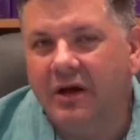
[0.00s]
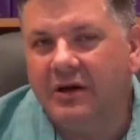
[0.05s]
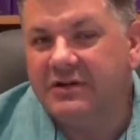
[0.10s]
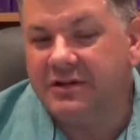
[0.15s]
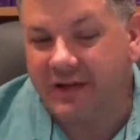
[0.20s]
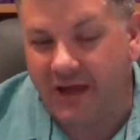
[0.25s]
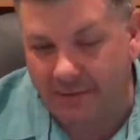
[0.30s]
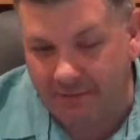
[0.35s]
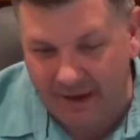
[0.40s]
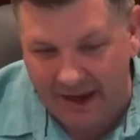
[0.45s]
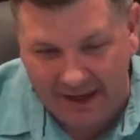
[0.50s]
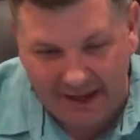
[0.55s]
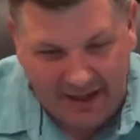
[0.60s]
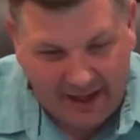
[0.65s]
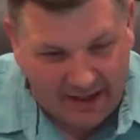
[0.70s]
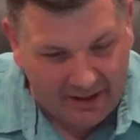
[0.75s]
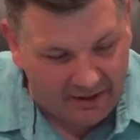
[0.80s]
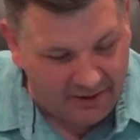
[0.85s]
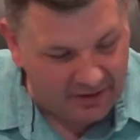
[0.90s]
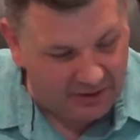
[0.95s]
So that man
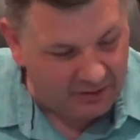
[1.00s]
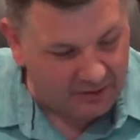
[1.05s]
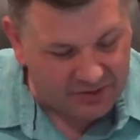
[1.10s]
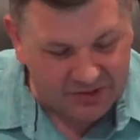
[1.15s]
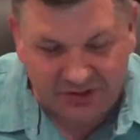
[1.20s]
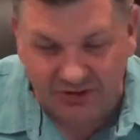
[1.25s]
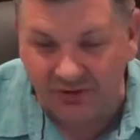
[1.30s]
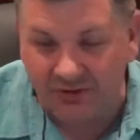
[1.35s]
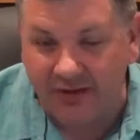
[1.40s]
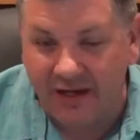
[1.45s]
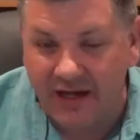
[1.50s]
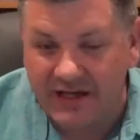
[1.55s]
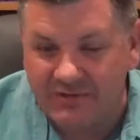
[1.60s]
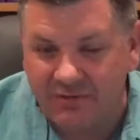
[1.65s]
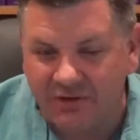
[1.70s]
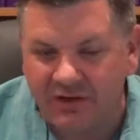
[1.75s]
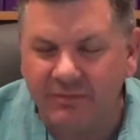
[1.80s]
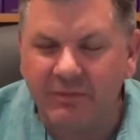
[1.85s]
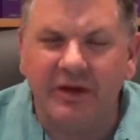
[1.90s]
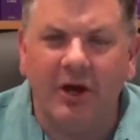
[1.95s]
had a little suitcase
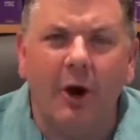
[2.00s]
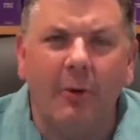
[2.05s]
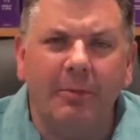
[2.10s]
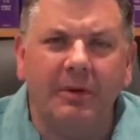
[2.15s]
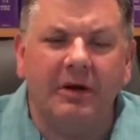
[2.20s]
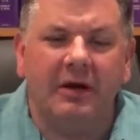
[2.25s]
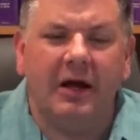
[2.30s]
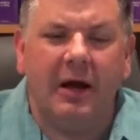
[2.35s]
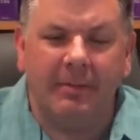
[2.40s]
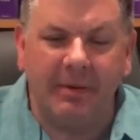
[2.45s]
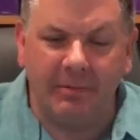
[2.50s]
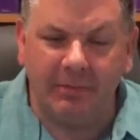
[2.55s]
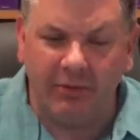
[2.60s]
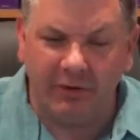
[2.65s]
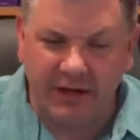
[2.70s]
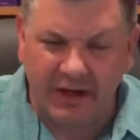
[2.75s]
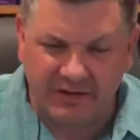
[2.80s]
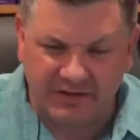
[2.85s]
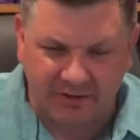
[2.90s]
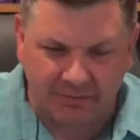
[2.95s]
with him. He opened it up. He
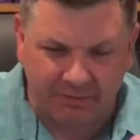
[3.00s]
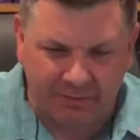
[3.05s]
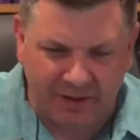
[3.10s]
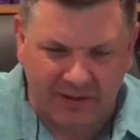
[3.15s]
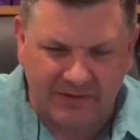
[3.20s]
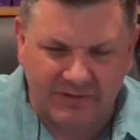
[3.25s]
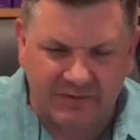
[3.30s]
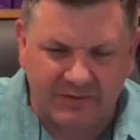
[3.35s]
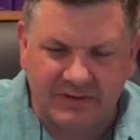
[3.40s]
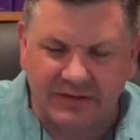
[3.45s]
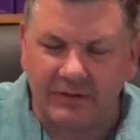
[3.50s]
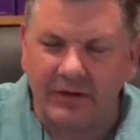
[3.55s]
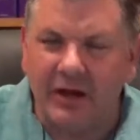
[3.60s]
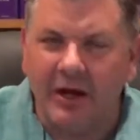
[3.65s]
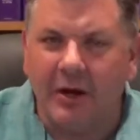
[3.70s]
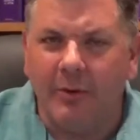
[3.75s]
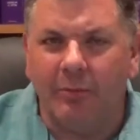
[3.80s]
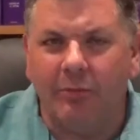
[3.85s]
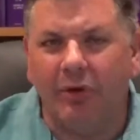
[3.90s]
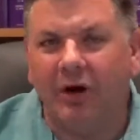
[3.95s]
pulled out some pencils and
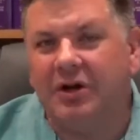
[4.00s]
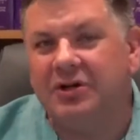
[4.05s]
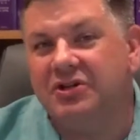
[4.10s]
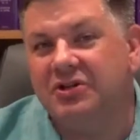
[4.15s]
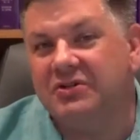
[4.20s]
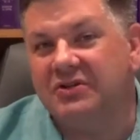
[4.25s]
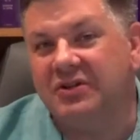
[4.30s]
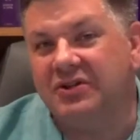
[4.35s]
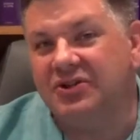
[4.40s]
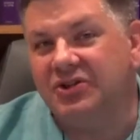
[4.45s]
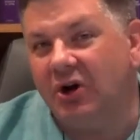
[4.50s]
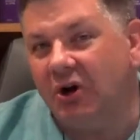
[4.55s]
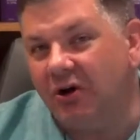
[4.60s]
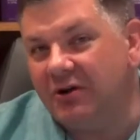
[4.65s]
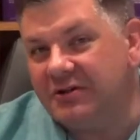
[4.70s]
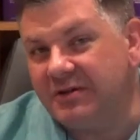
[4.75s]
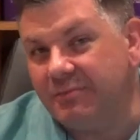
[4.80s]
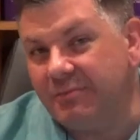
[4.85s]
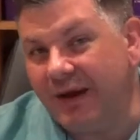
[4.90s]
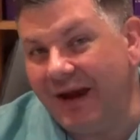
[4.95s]
brushes and
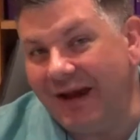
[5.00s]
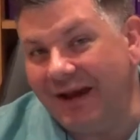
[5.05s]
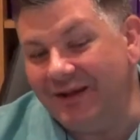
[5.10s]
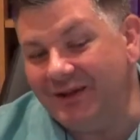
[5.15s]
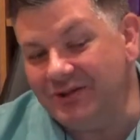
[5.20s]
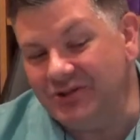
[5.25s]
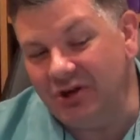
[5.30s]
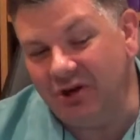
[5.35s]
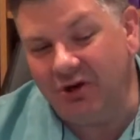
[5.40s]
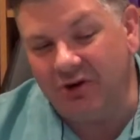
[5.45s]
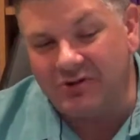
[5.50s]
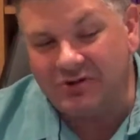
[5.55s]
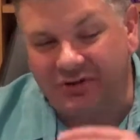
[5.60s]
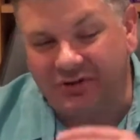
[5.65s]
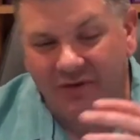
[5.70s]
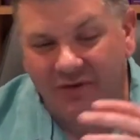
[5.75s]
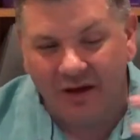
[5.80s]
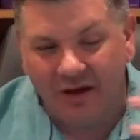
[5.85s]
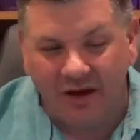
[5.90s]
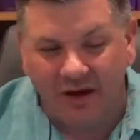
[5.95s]
jars of paint and jars of,
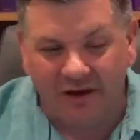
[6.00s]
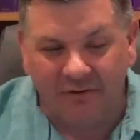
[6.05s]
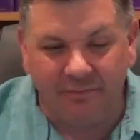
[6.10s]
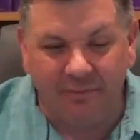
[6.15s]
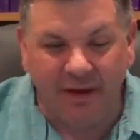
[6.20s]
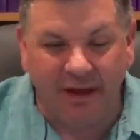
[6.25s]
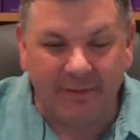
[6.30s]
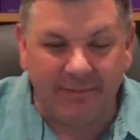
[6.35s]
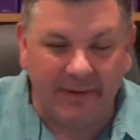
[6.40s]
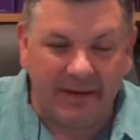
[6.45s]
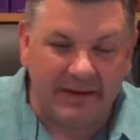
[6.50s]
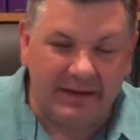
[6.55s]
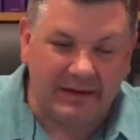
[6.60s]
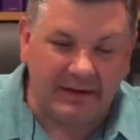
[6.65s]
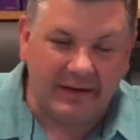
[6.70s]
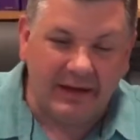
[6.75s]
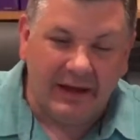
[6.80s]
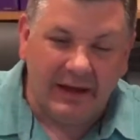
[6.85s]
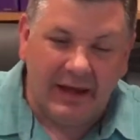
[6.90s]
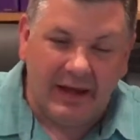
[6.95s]
of pigment. And,
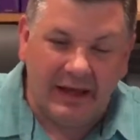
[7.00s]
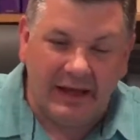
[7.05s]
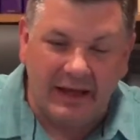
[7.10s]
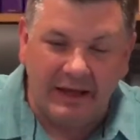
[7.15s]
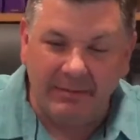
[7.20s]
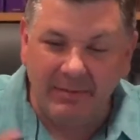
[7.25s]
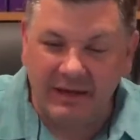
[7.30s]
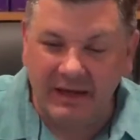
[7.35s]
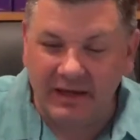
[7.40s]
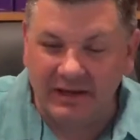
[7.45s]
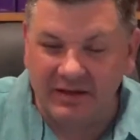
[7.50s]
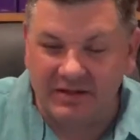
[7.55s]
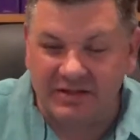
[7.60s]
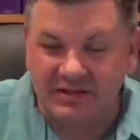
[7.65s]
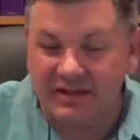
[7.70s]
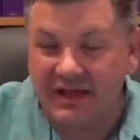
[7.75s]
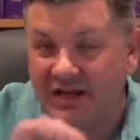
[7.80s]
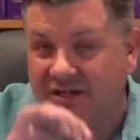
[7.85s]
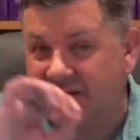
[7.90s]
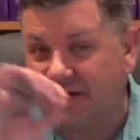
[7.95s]
and he began to
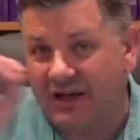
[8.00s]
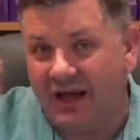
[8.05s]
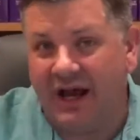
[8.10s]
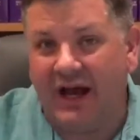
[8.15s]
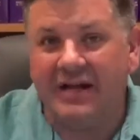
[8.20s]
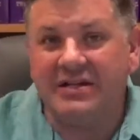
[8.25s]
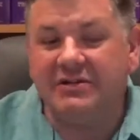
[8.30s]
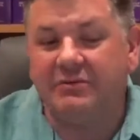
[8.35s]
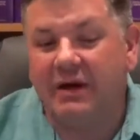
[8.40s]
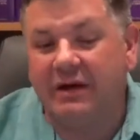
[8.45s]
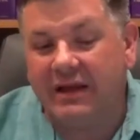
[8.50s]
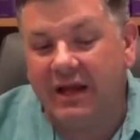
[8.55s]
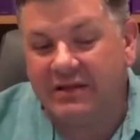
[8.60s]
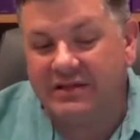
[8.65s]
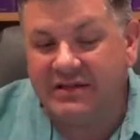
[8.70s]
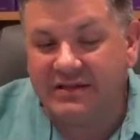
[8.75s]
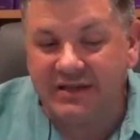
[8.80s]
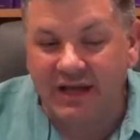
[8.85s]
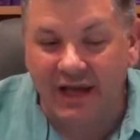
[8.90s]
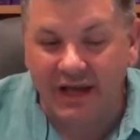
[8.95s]
sketch lines around that
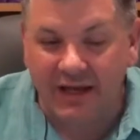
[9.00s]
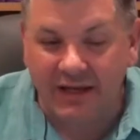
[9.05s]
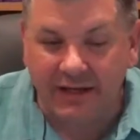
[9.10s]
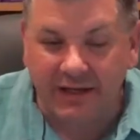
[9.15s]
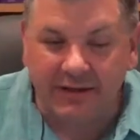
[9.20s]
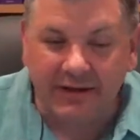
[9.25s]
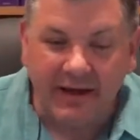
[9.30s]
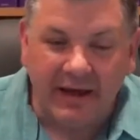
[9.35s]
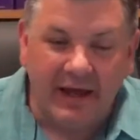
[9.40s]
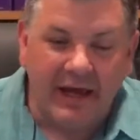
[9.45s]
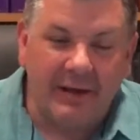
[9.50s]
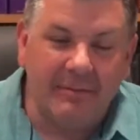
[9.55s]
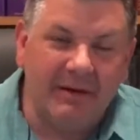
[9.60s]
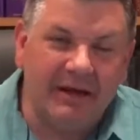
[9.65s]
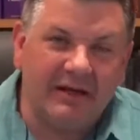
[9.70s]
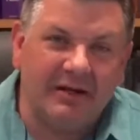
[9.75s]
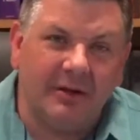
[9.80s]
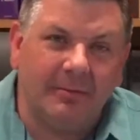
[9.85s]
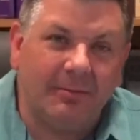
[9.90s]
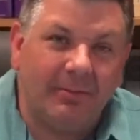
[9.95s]
stain. And he
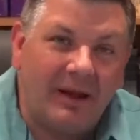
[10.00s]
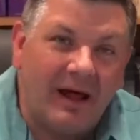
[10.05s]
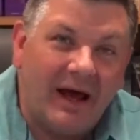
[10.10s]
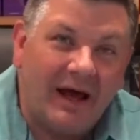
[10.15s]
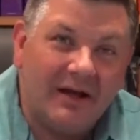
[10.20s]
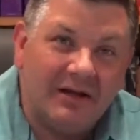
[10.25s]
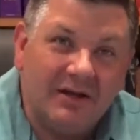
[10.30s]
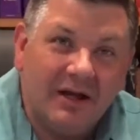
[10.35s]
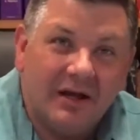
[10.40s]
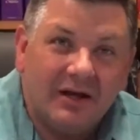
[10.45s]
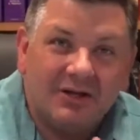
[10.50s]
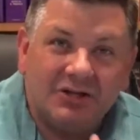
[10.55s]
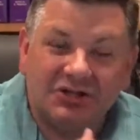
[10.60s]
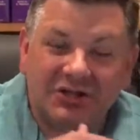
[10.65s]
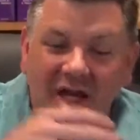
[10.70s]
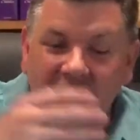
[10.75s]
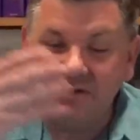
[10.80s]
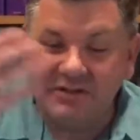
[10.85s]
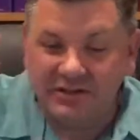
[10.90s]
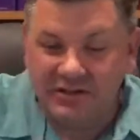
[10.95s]
began to apply
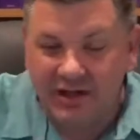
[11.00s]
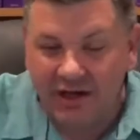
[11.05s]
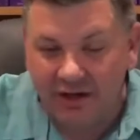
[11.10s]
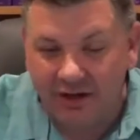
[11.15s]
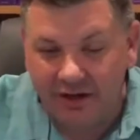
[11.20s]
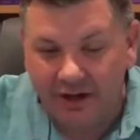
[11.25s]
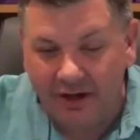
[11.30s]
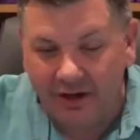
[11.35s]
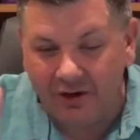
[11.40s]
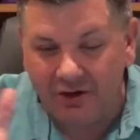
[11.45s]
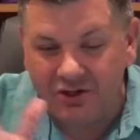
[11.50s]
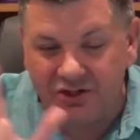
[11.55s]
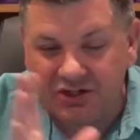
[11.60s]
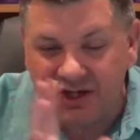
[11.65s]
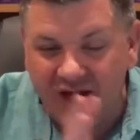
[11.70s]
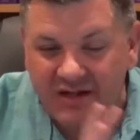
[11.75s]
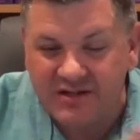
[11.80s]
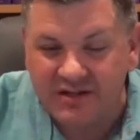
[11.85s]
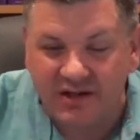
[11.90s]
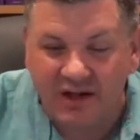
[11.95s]
shades of color here and
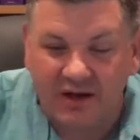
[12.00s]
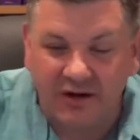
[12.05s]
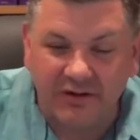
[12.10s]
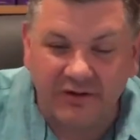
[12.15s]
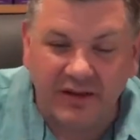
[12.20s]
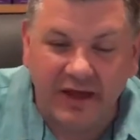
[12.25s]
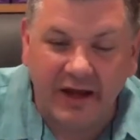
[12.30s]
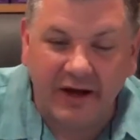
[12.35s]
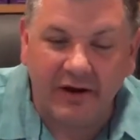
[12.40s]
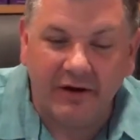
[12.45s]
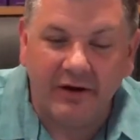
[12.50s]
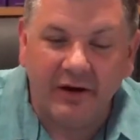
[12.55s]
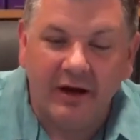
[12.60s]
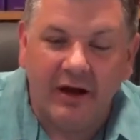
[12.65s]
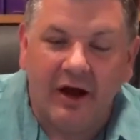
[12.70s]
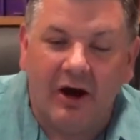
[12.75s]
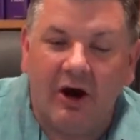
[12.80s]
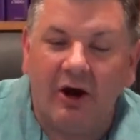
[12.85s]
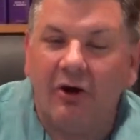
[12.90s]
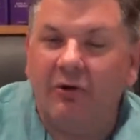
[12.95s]
shades of color there,
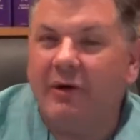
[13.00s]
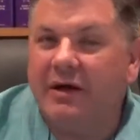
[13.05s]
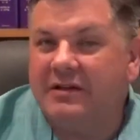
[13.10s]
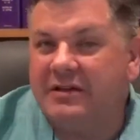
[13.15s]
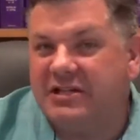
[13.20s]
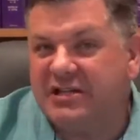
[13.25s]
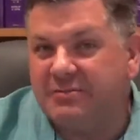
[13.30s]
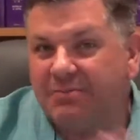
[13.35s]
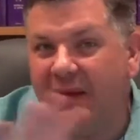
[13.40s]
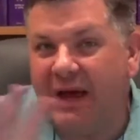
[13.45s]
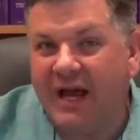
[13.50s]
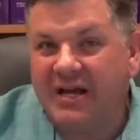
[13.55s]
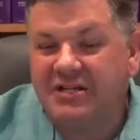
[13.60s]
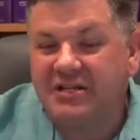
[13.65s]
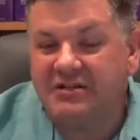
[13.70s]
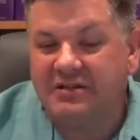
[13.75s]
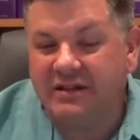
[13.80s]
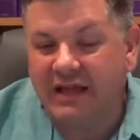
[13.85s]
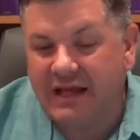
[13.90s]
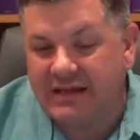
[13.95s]
all around the
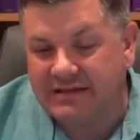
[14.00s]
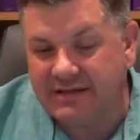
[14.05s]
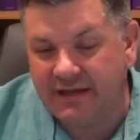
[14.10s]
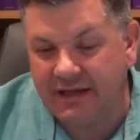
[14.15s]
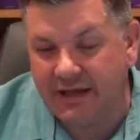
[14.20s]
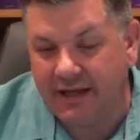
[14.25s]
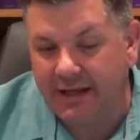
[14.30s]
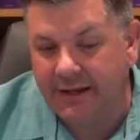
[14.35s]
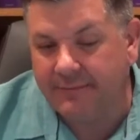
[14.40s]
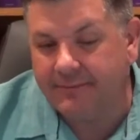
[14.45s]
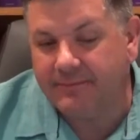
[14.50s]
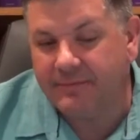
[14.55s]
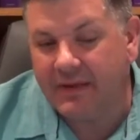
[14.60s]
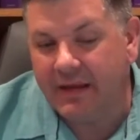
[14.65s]
splashes of that tea.